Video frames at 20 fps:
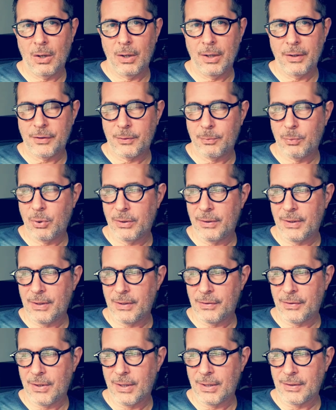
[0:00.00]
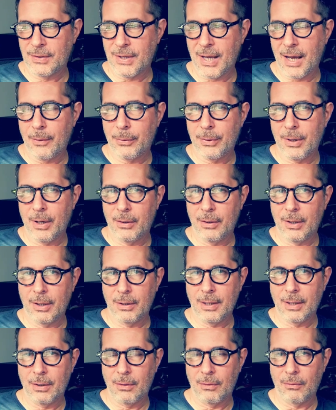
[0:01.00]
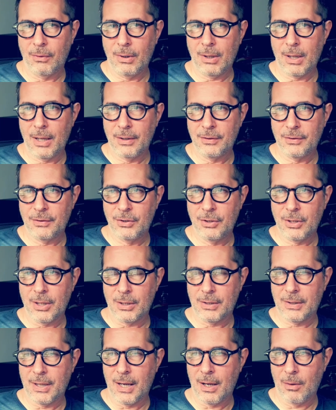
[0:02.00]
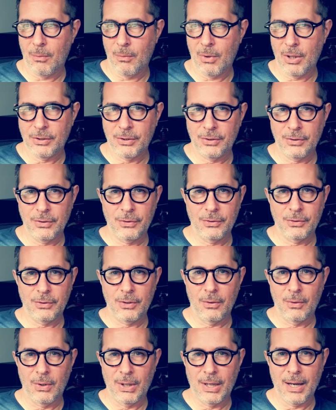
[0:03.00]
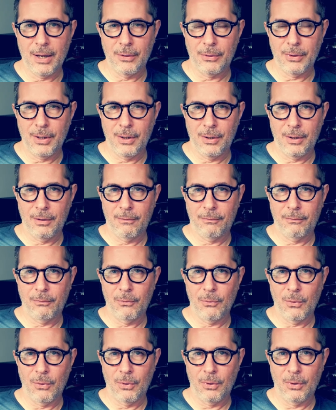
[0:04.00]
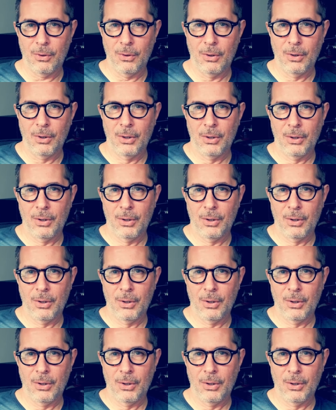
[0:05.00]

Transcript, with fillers: artists put these things out there that they don't realize just how much is going out there for